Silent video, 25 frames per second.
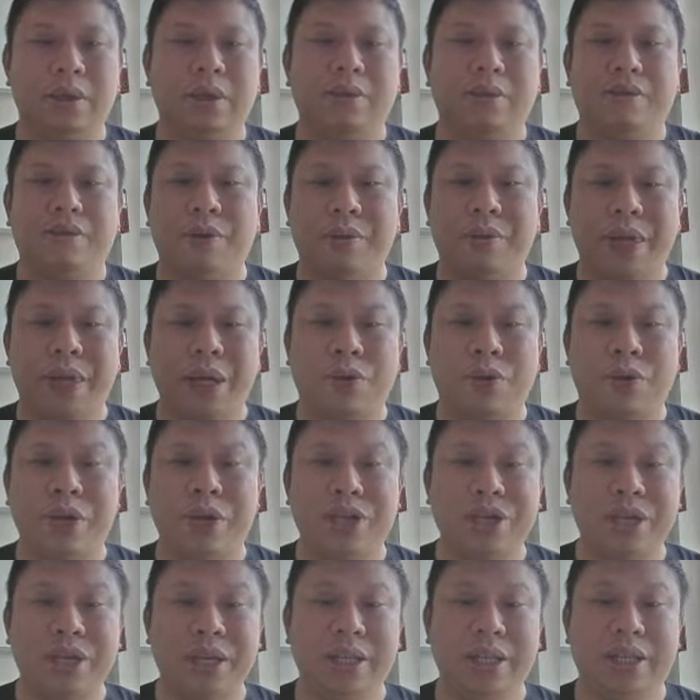From the
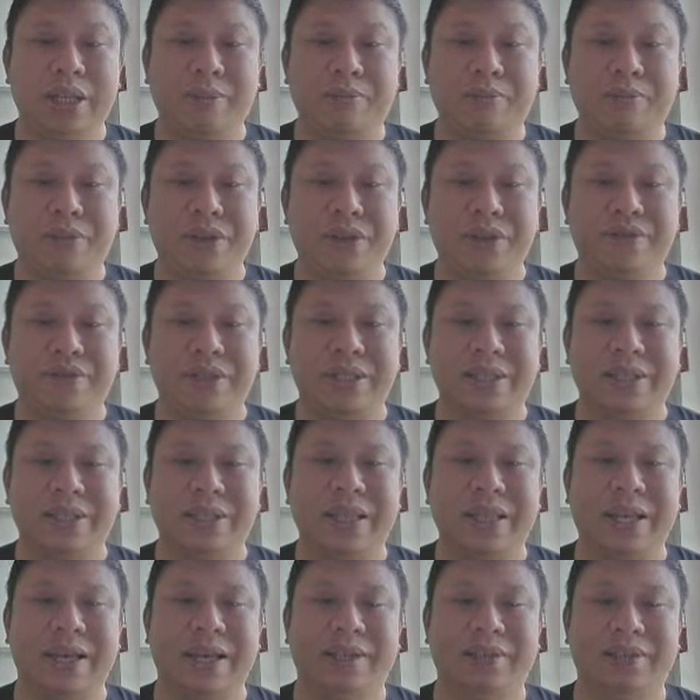equation in the previous
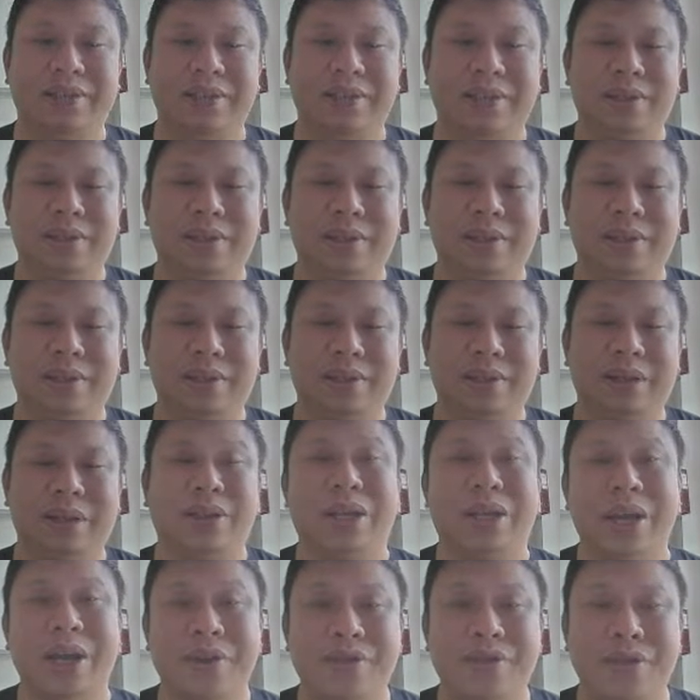slide, the
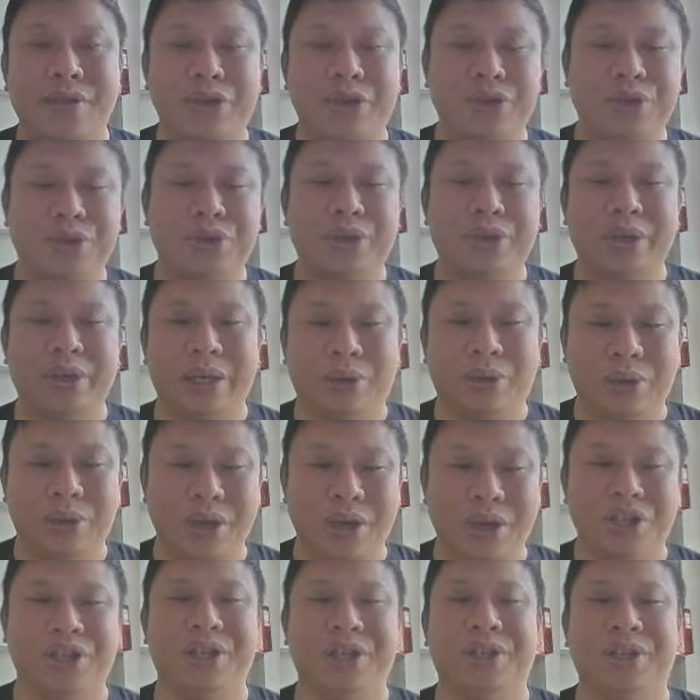turn ratio
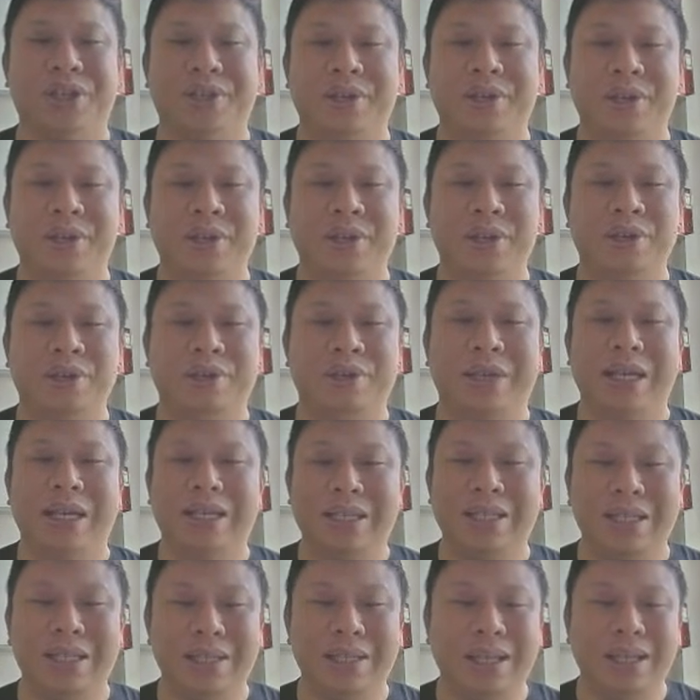equation, we can
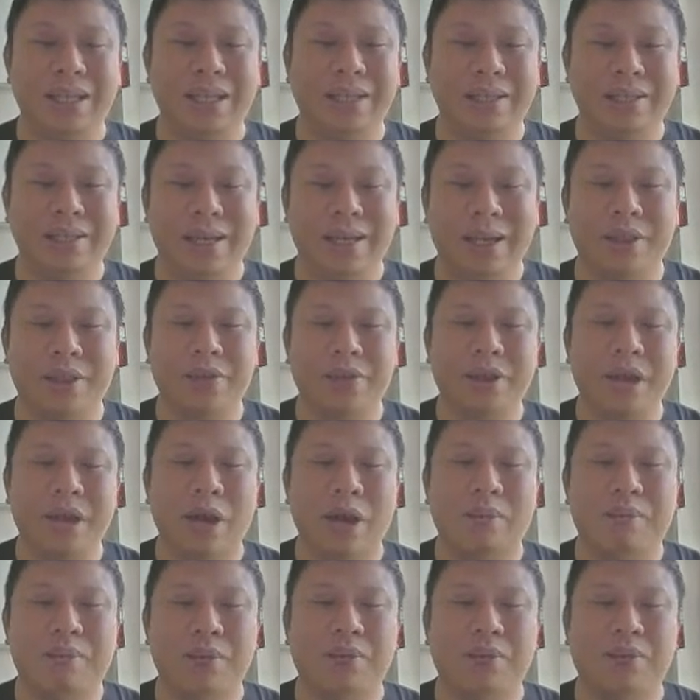see that the secondary
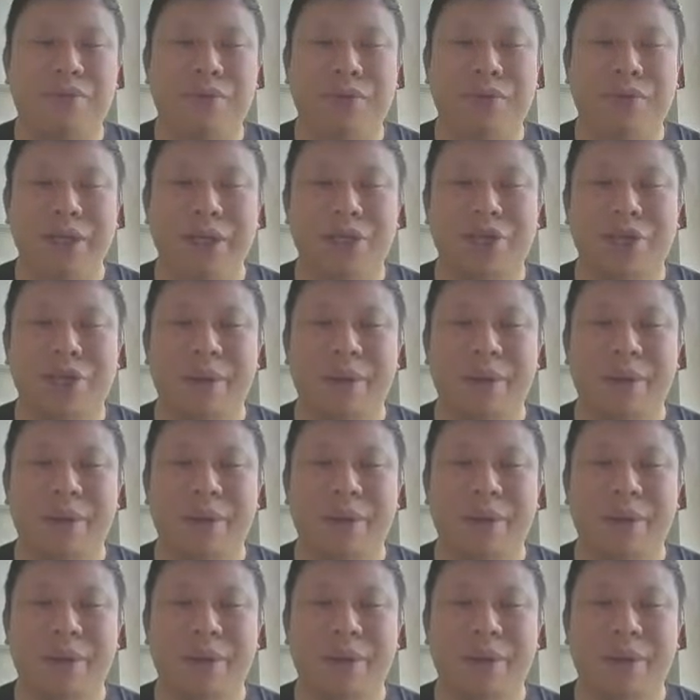output voltage